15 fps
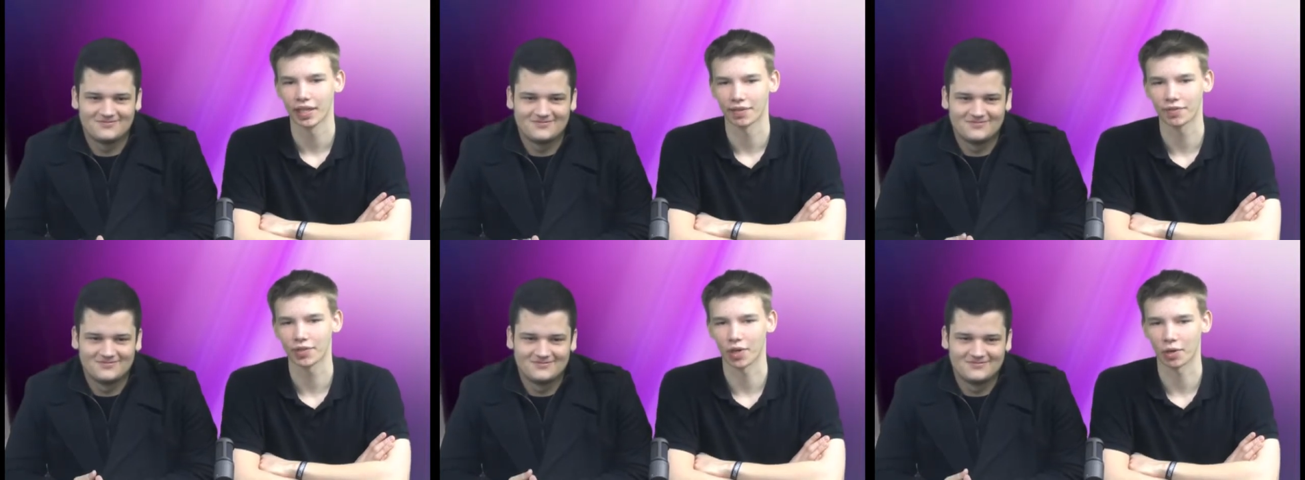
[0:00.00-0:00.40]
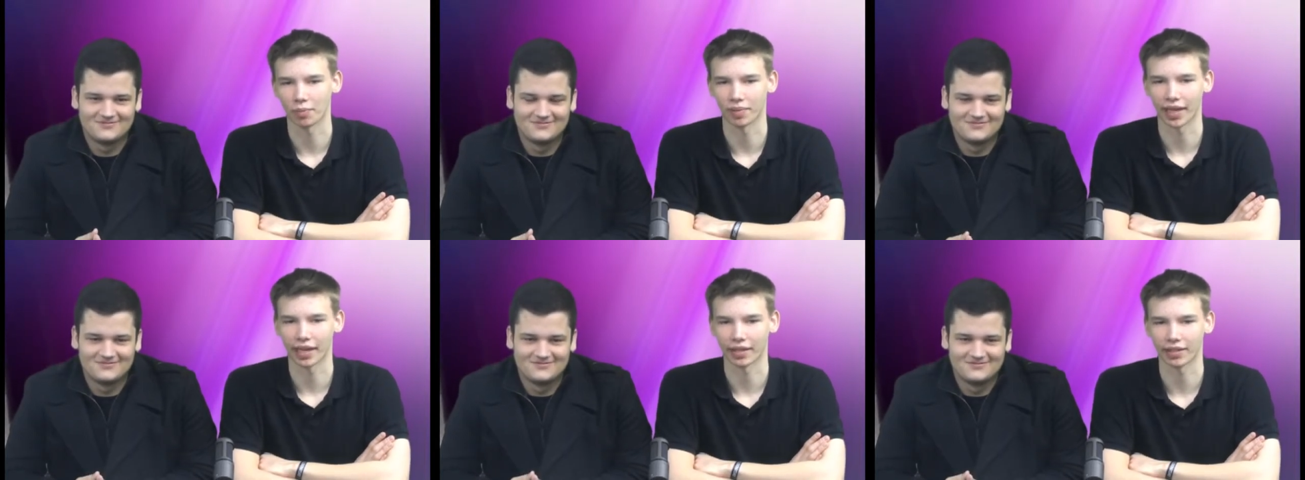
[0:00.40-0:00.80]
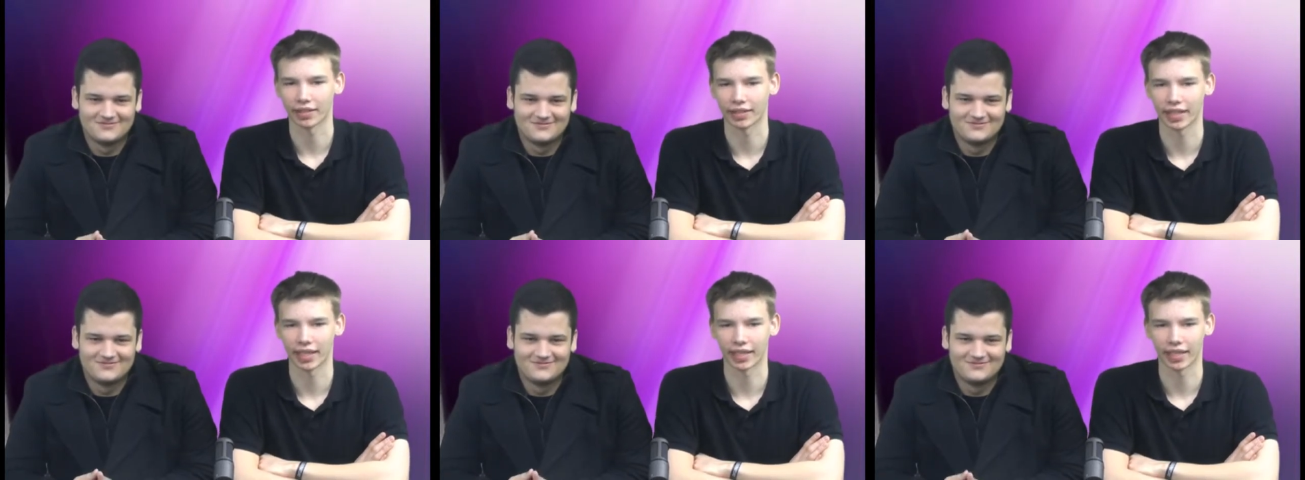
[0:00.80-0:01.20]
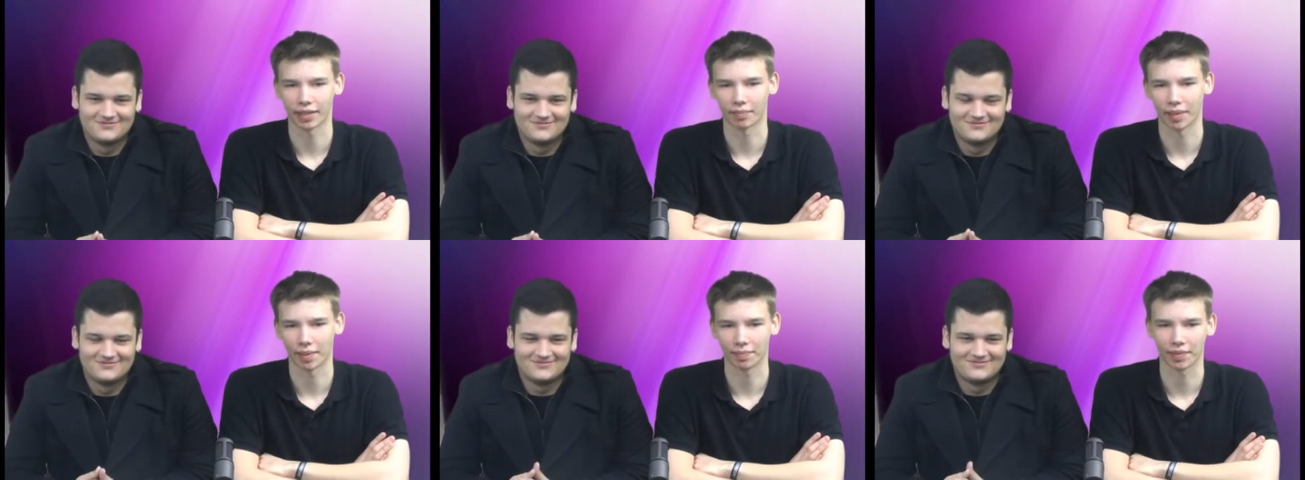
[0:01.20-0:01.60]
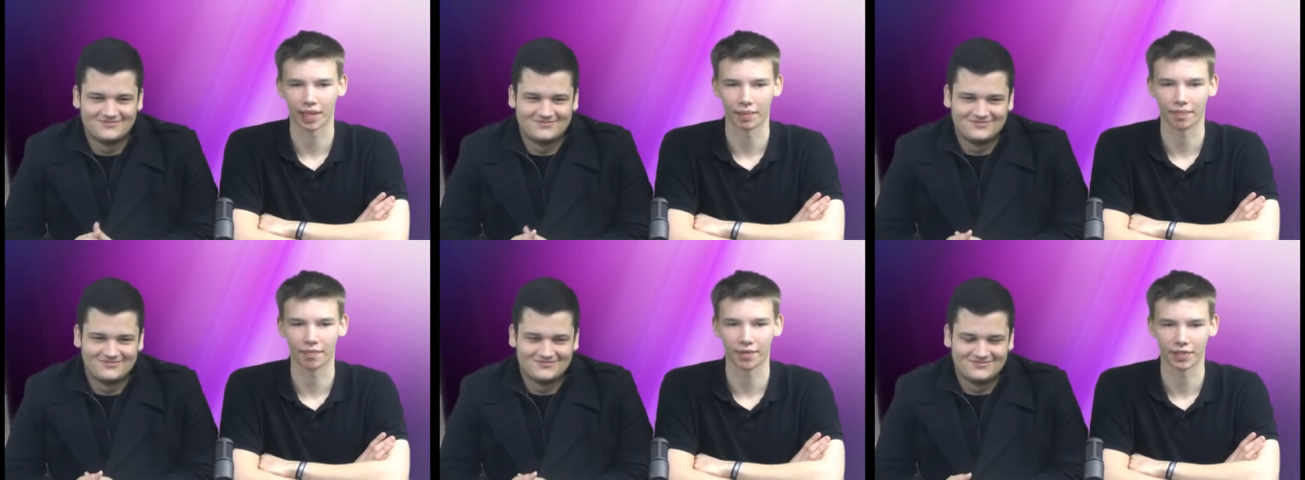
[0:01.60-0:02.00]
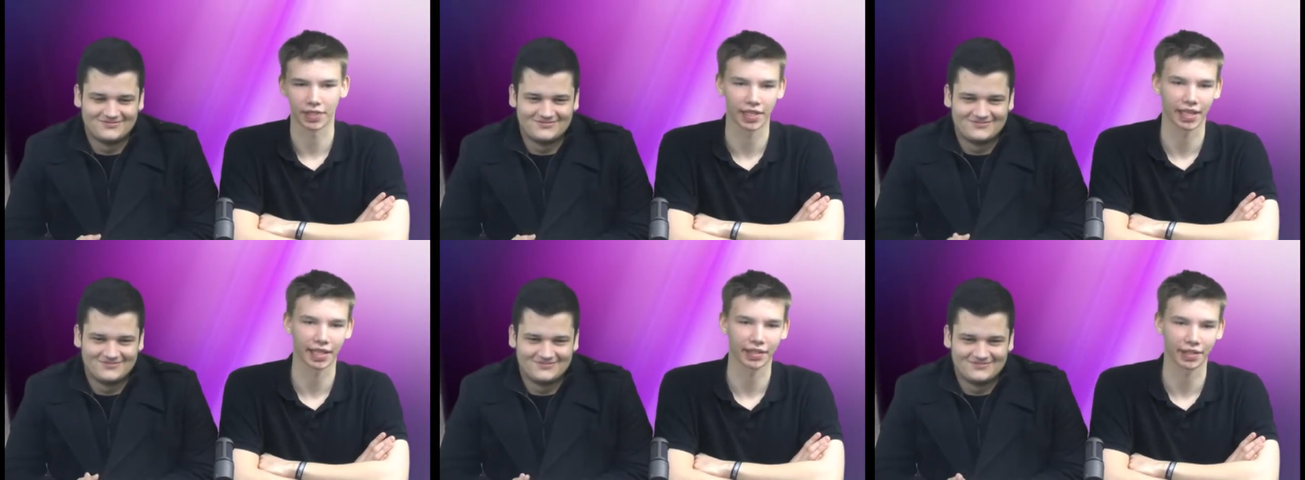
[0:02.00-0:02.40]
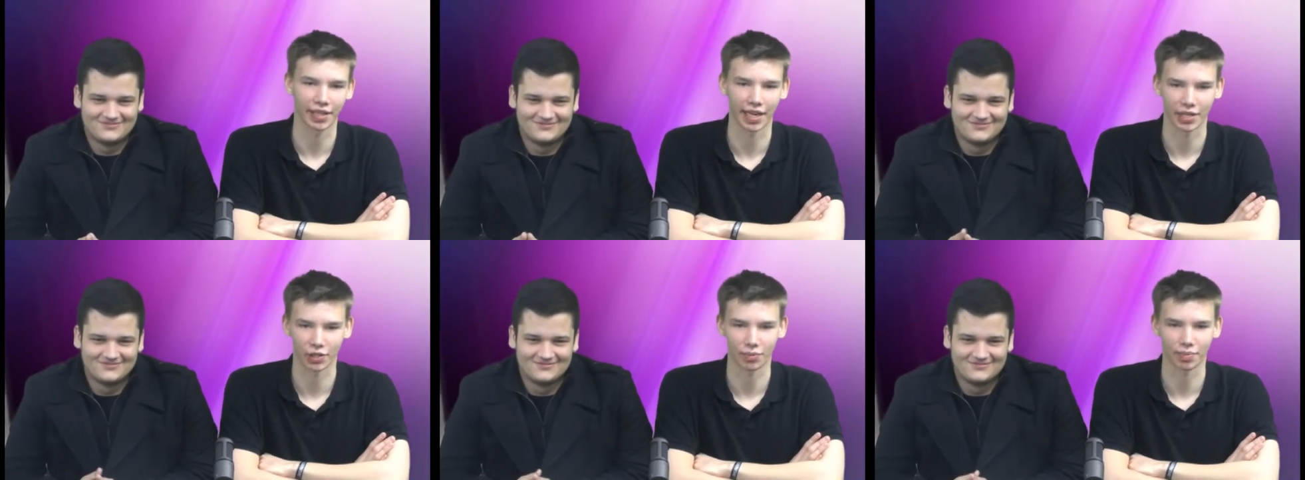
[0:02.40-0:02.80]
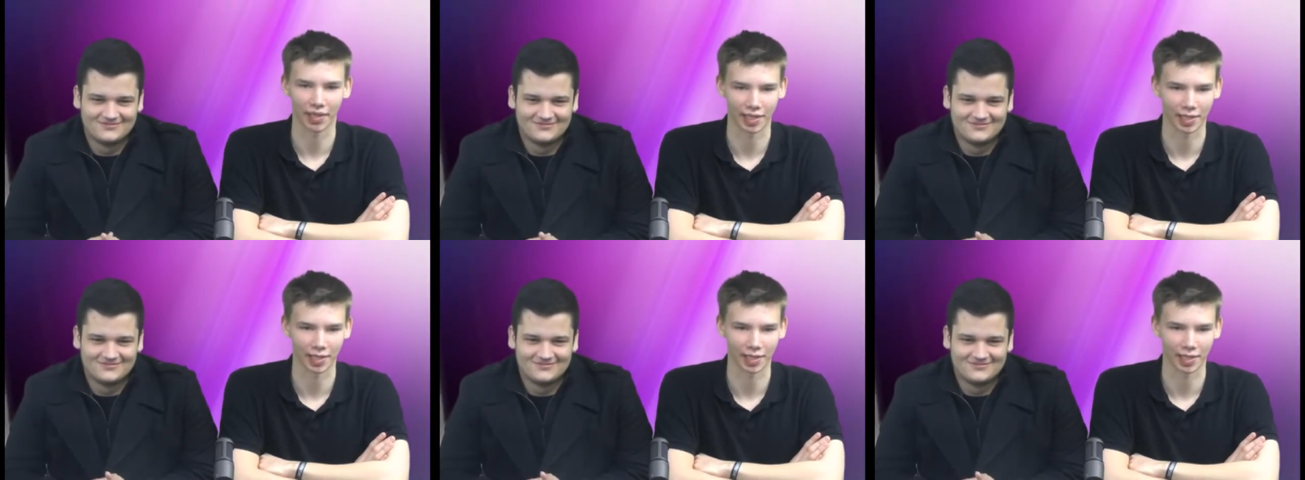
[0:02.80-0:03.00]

Speaker 1: if so, plan on attending a PEP Club Physical Education